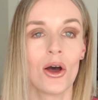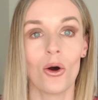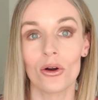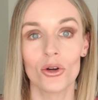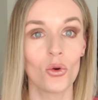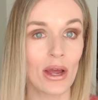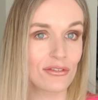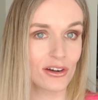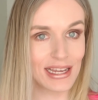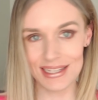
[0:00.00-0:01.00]
or
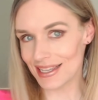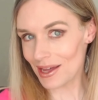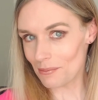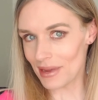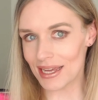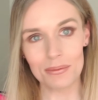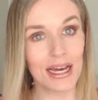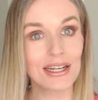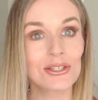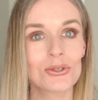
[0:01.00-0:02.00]
whoever is a makeup
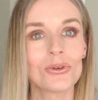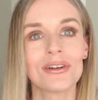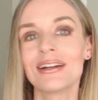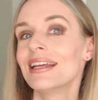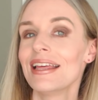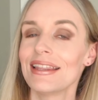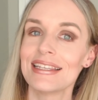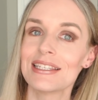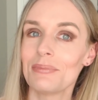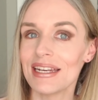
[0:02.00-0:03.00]
connoisseur.
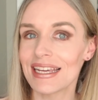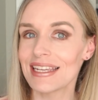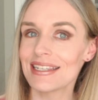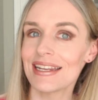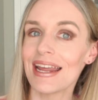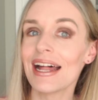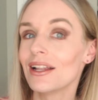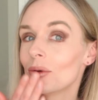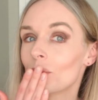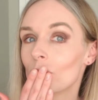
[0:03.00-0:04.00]
This has been Nikki
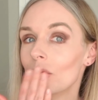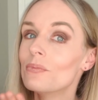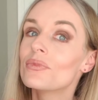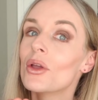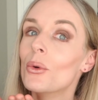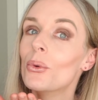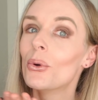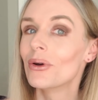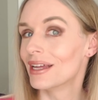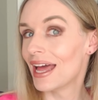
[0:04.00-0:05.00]
Chanel.
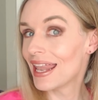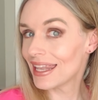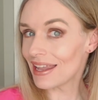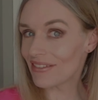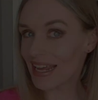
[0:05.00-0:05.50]
Love